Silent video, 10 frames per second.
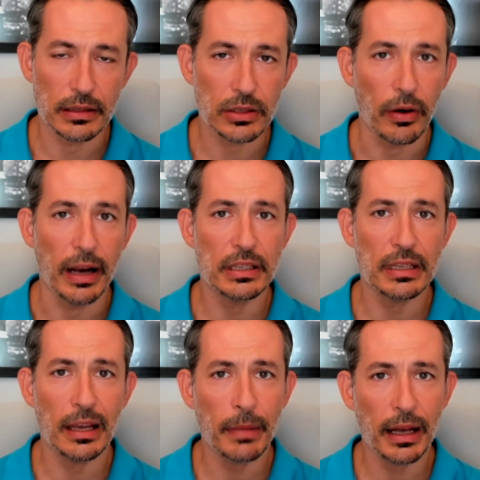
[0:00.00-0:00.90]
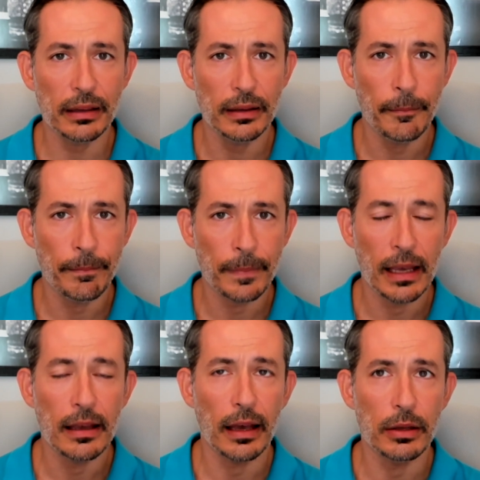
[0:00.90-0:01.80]
So HTML,
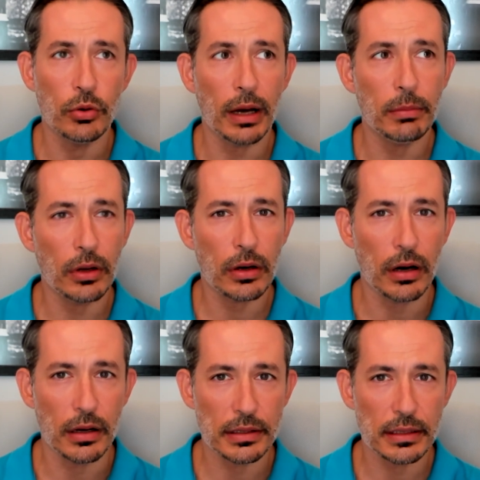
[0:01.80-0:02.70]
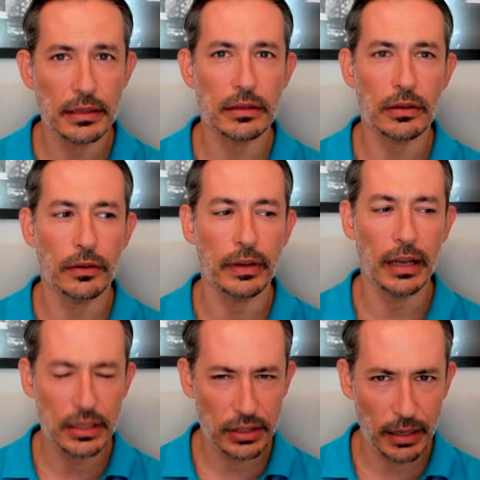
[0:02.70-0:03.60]
a UI block consists of an
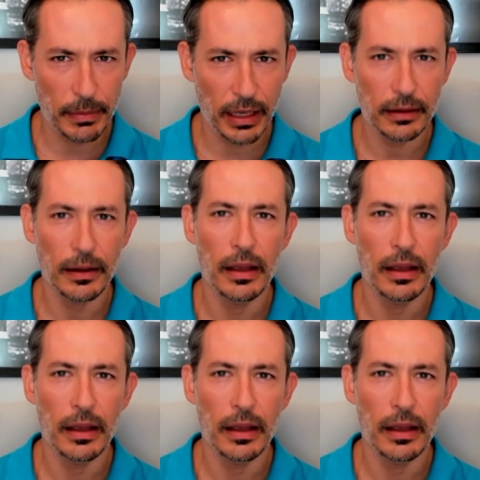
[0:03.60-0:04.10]
HTML,